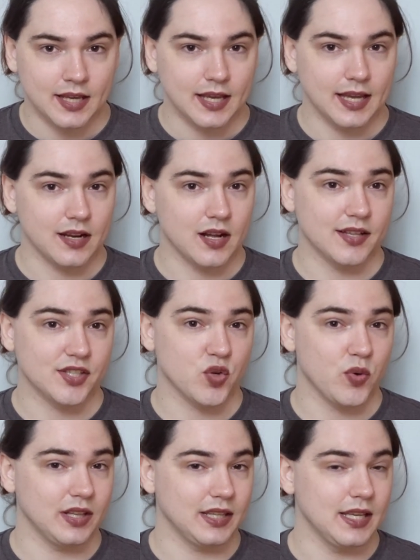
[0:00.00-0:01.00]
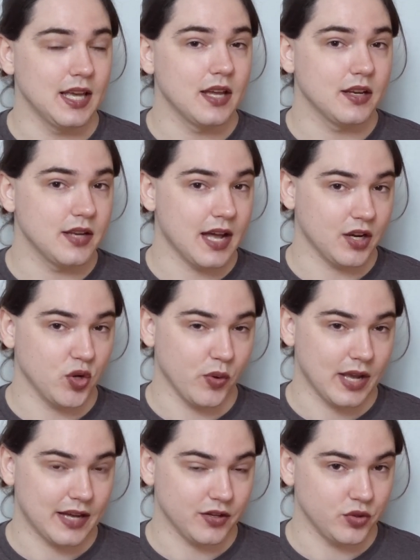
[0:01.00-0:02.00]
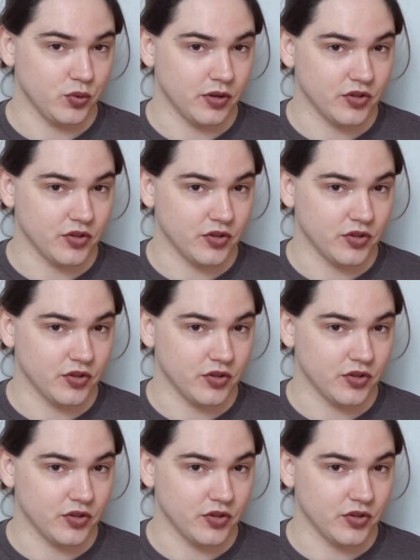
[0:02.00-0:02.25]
and consequently not knowing how to do their